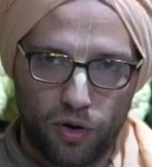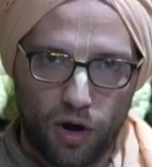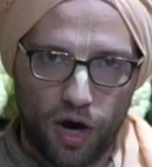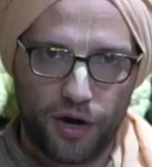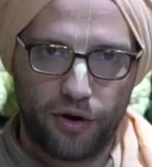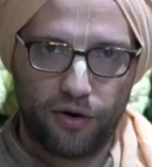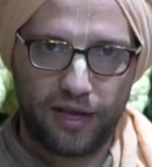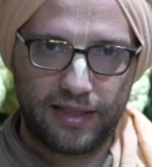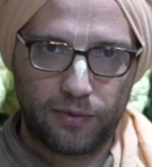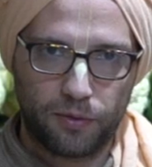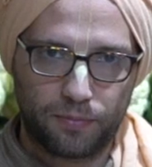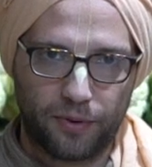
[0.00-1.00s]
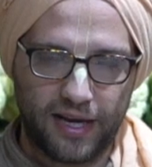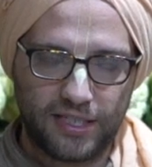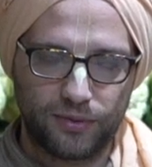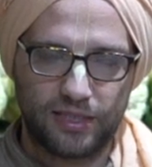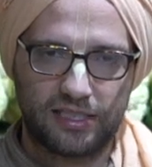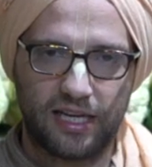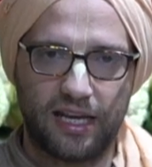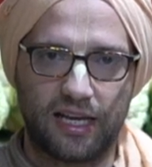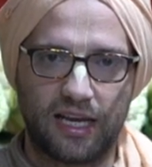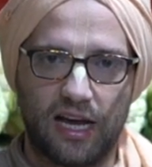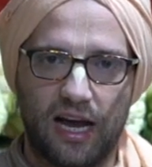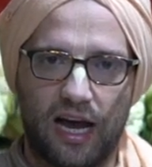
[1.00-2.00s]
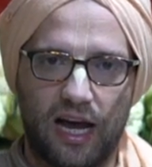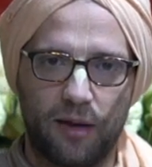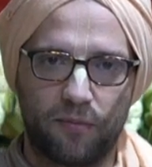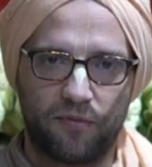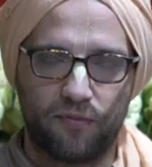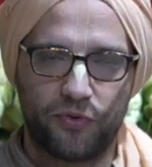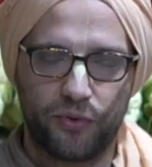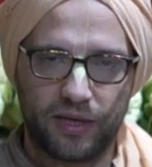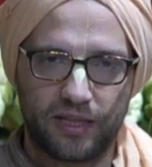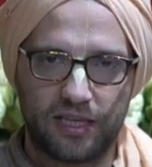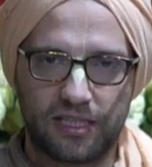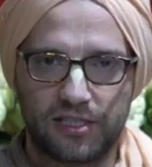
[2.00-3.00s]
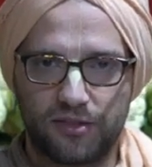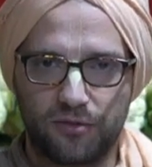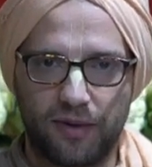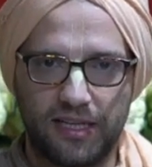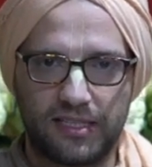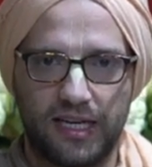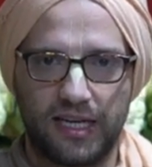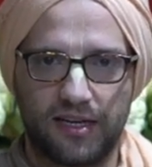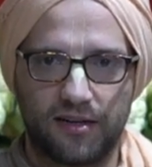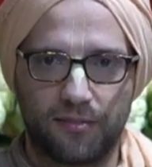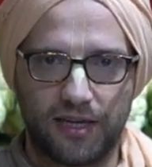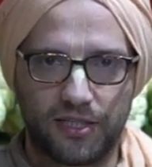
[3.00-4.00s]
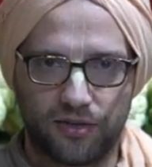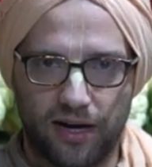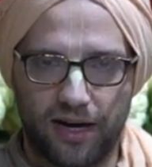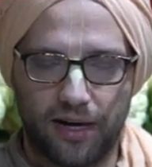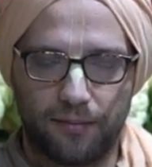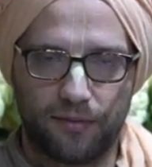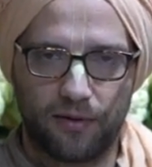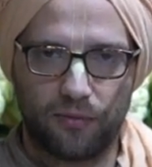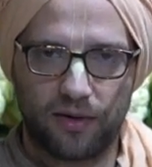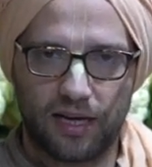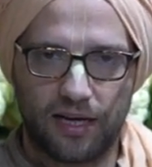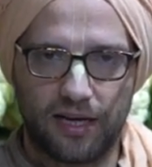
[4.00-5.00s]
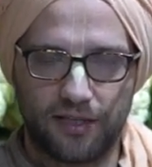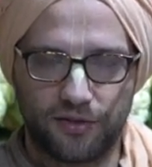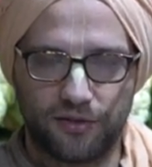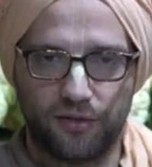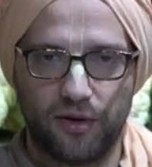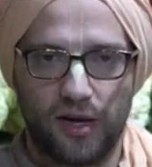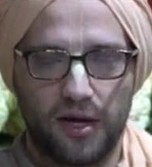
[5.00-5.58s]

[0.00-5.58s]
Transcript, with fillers: honor it, they will pray to it, saying, "I'm doing this to maintain my tribe. What can I do?